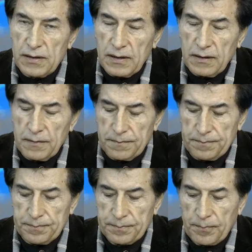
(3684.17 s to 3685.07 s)
um,
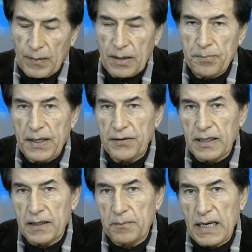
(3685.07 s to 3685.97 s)

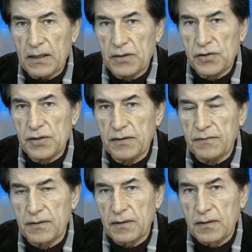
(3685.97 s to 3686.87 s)
paradigmatic shift,